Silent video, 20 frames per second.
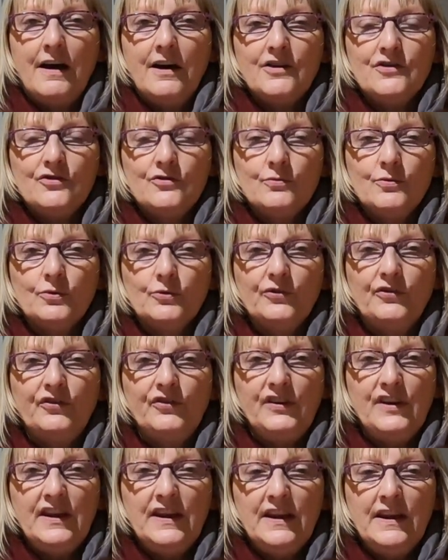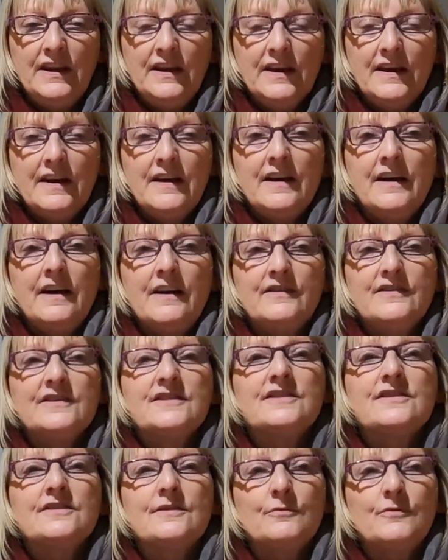you will see
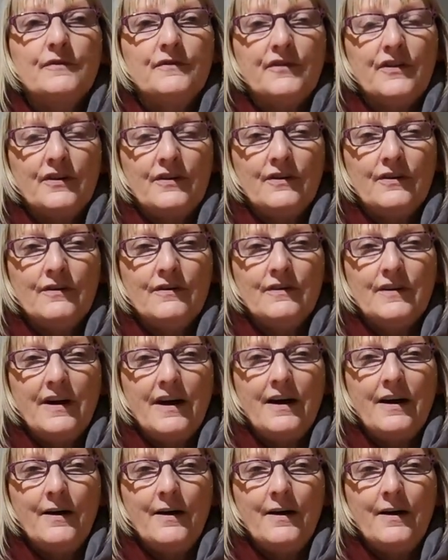some of the